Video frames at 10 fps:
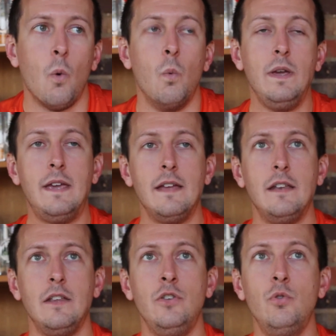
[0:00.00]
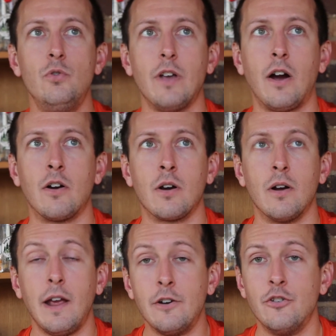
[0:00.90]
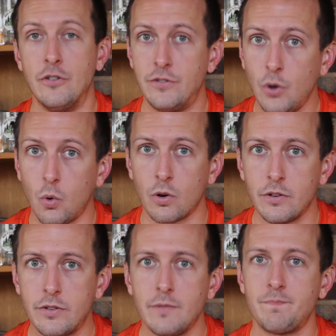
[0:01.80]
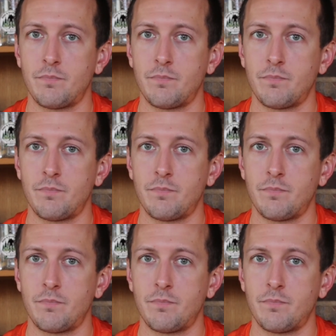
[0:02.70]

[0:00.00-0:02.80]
we can use our energy stores,